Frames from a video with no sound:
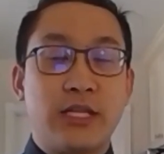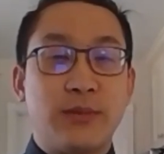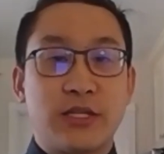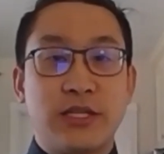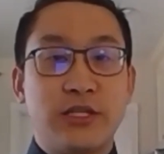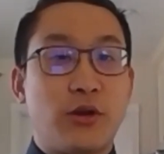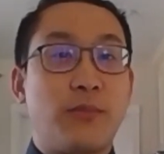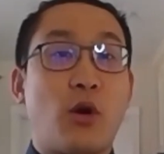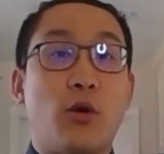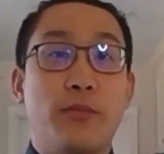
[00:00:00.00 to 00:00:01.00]
especially
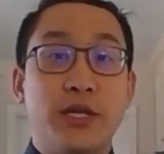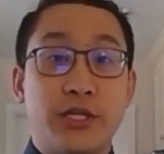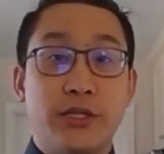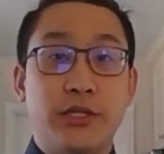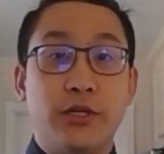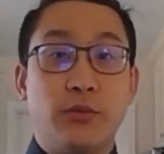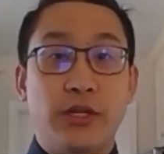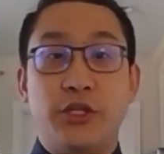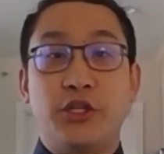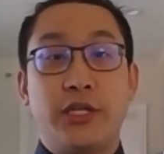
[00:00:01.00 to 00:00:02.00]
during Prohibition too,
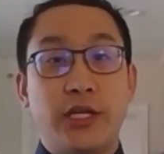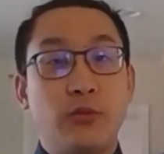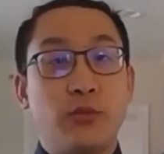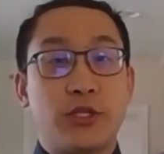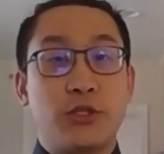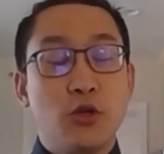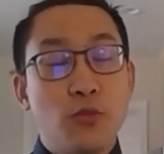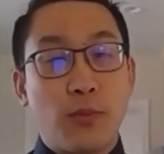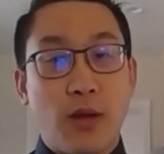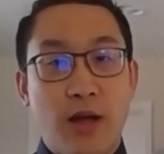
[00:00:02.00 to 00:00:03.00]
when gin was
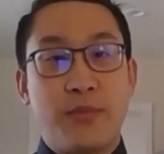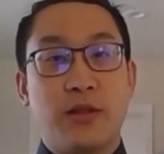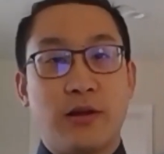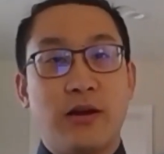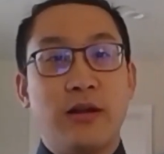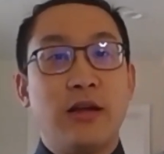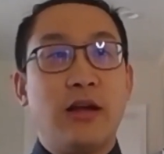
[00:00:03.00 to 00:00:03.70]
super popular,